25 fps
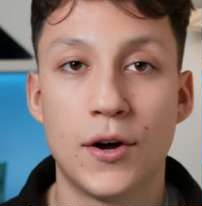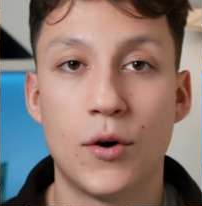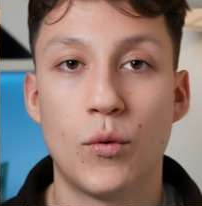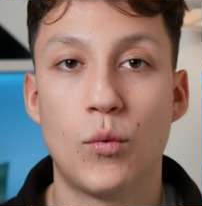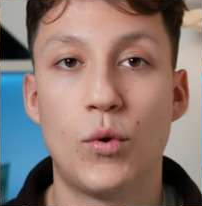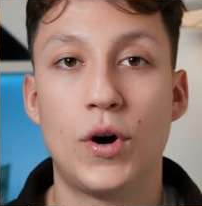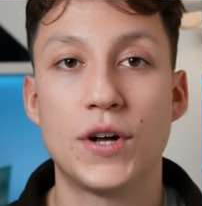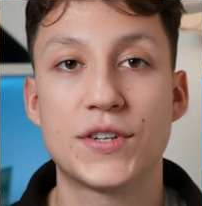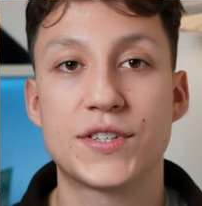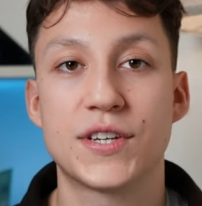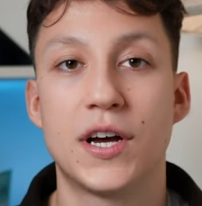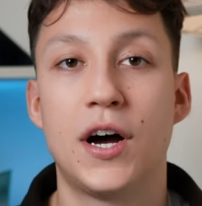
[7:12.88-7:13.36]

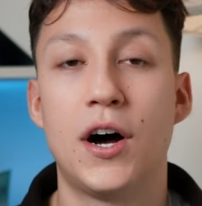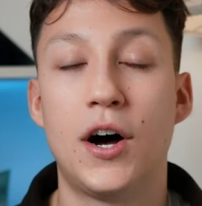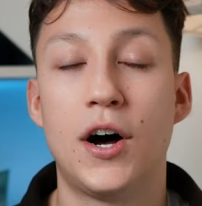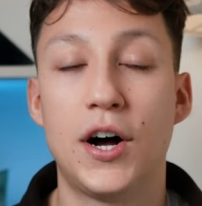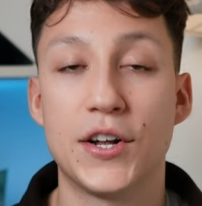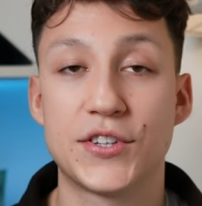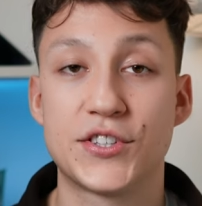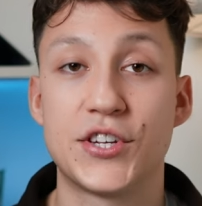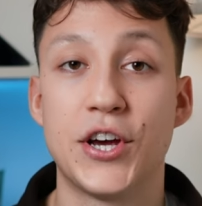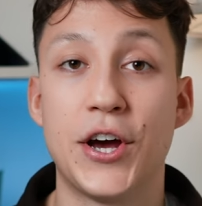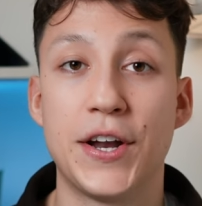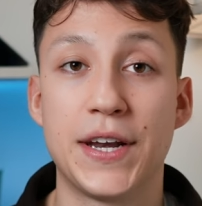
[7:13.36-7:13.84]
What are
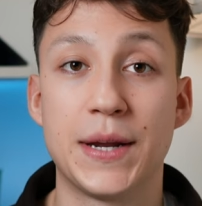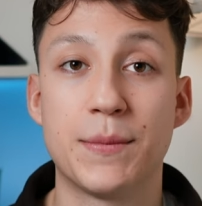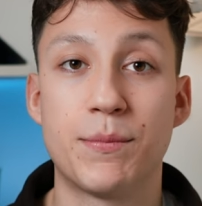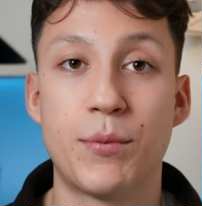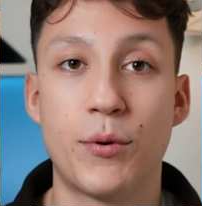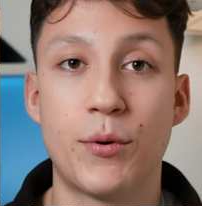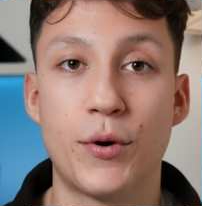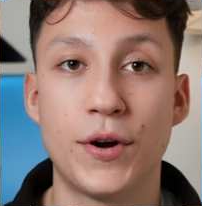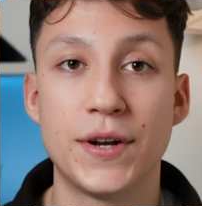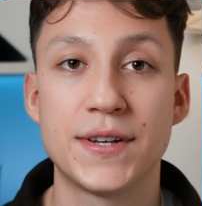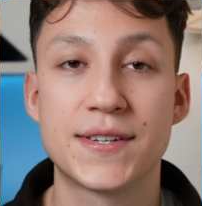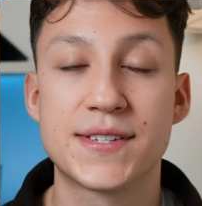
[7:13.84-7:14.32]
turning
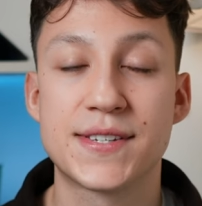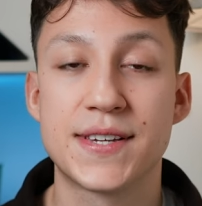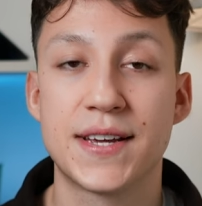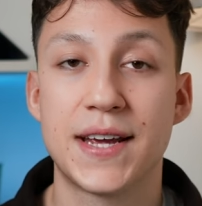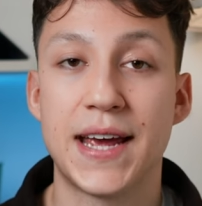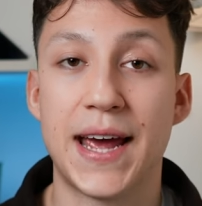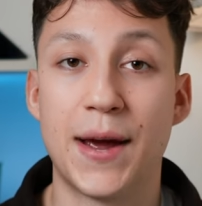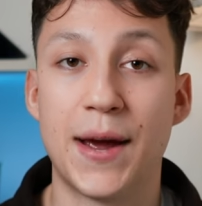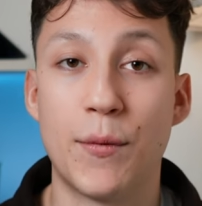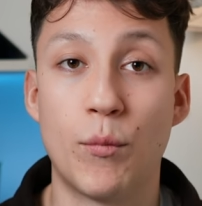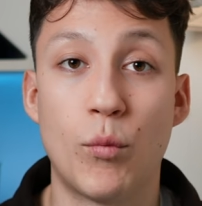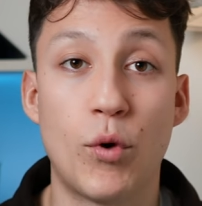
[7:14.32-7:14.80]
points
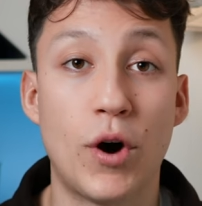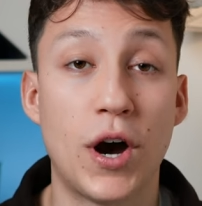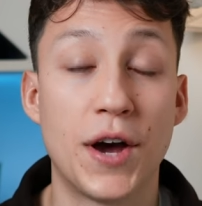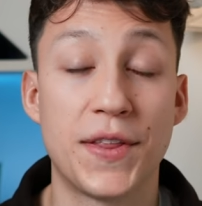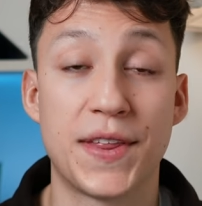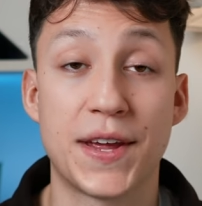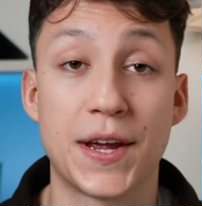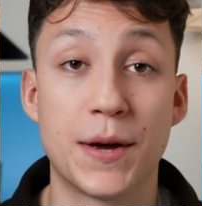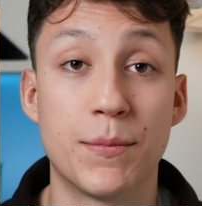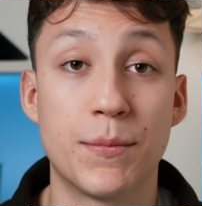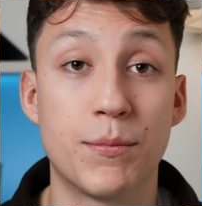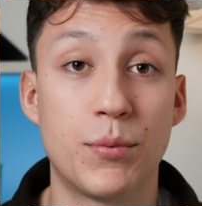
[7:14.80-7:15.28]
and why are
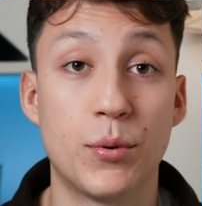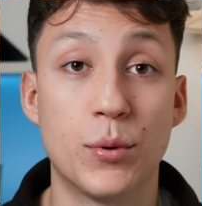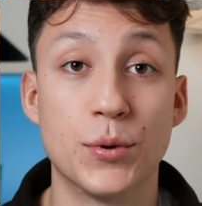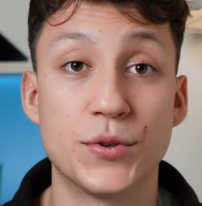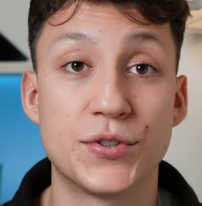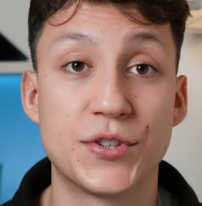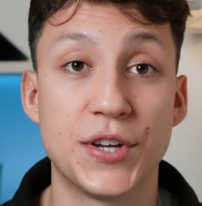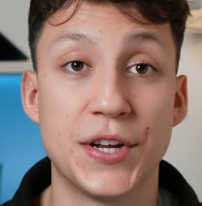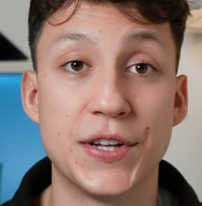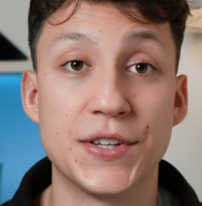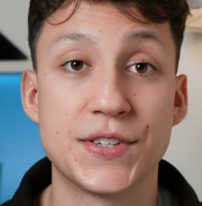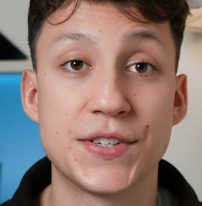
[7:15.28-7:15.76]
they
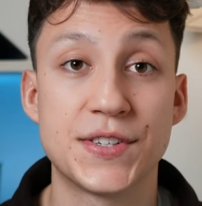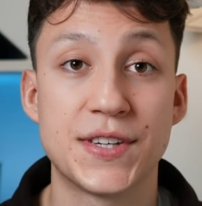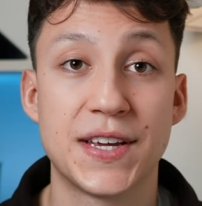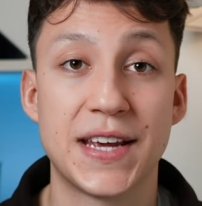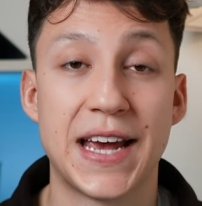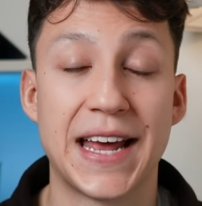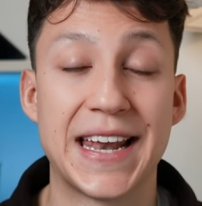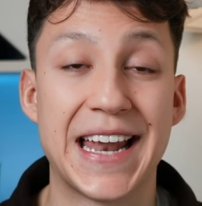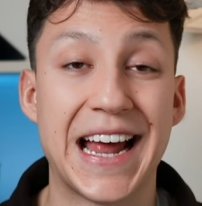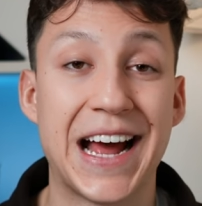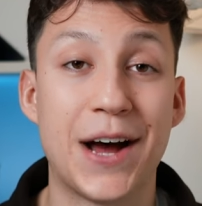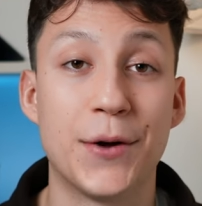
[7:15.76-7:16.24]
important,
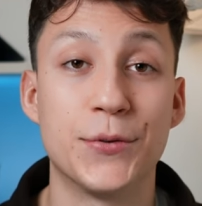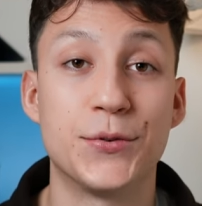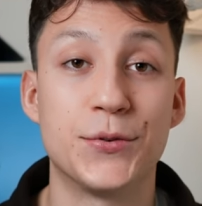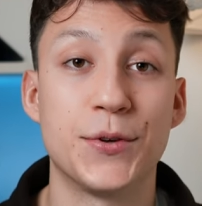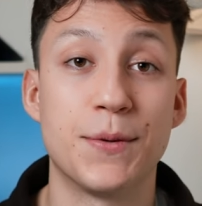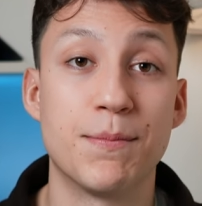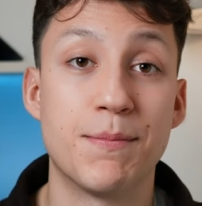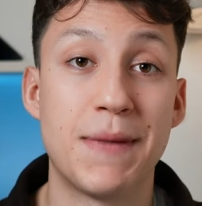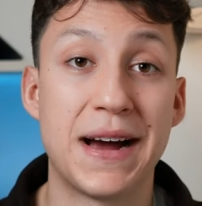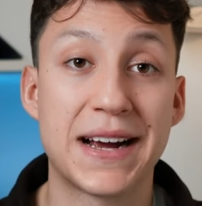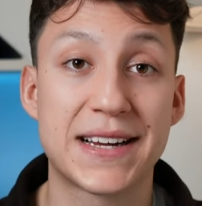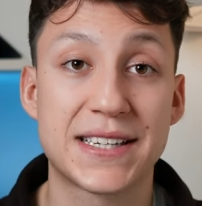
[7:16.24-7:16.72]
and how do
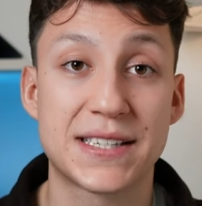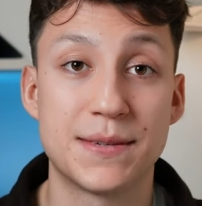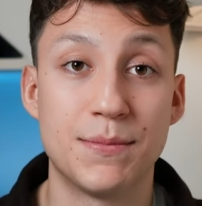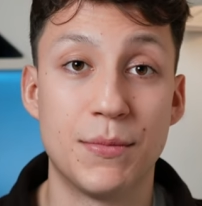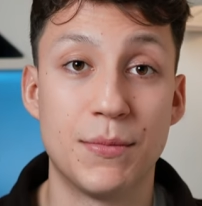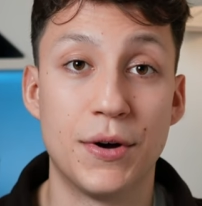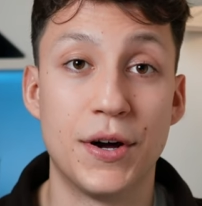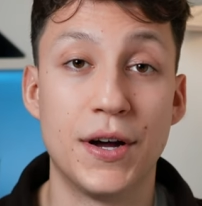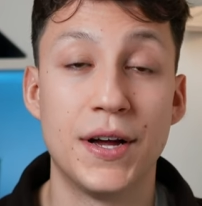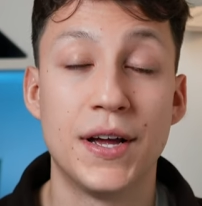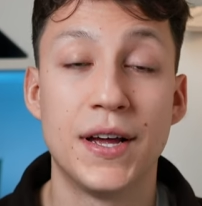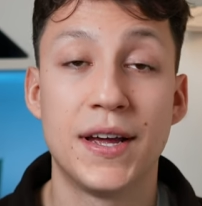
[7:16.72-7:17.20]

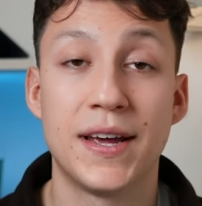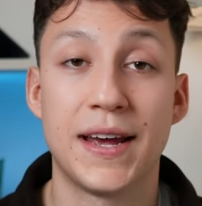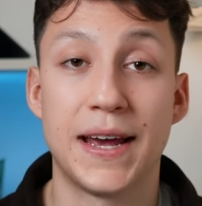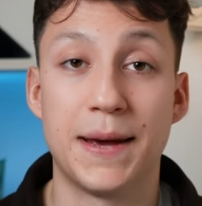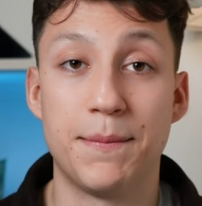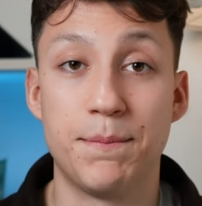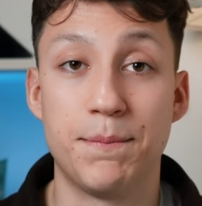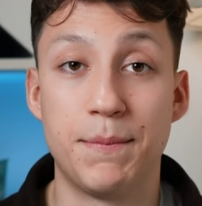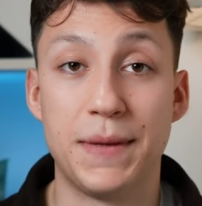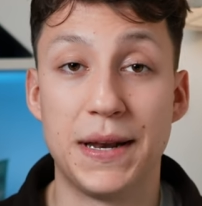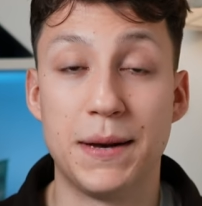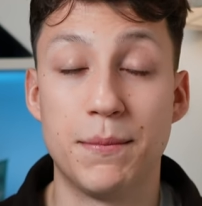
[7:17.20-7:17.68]
maxima
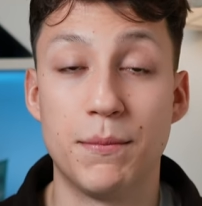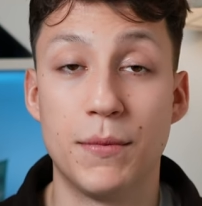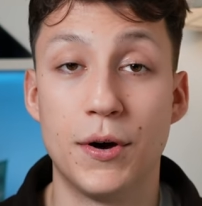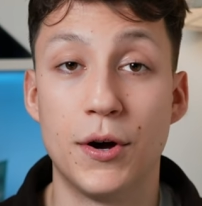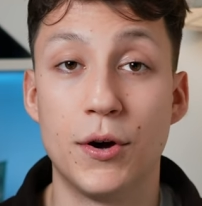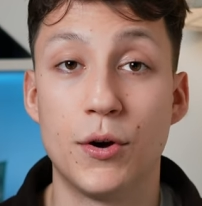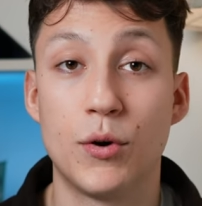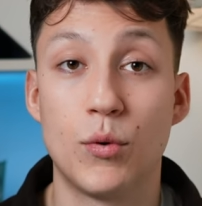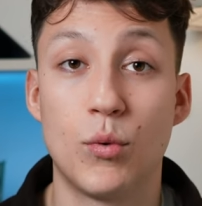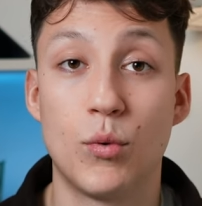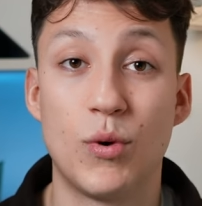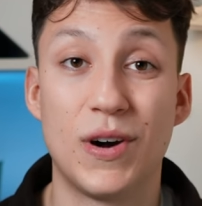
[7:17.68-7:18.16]
and
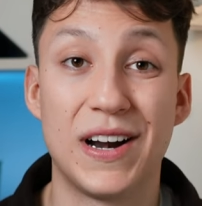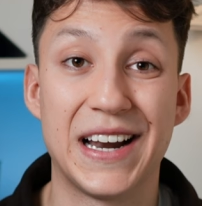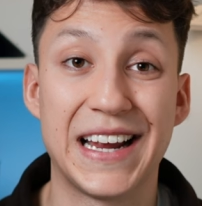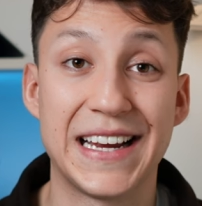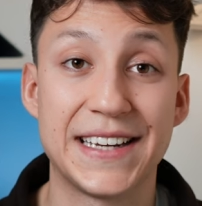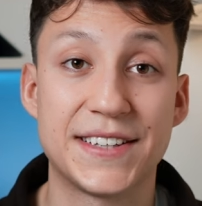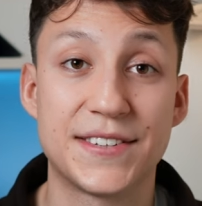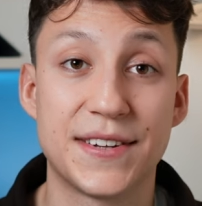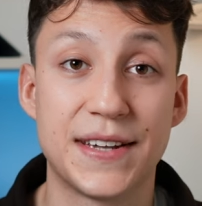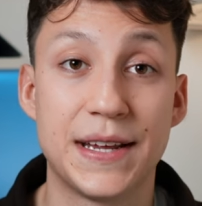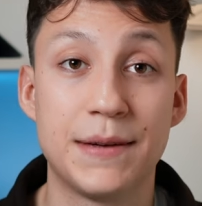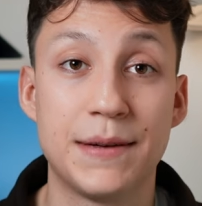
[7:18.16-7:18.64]
minima
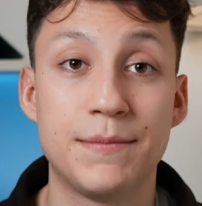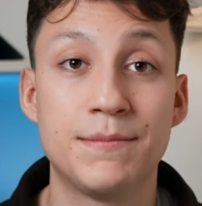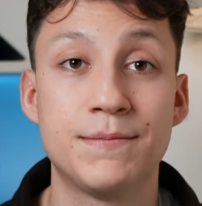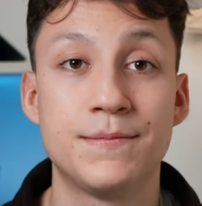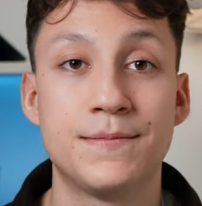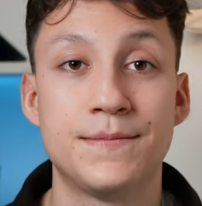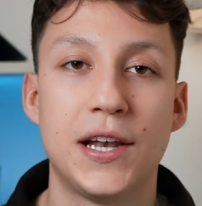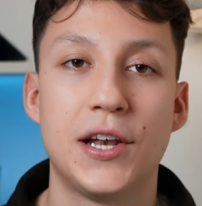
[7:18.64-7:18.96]
relate to them?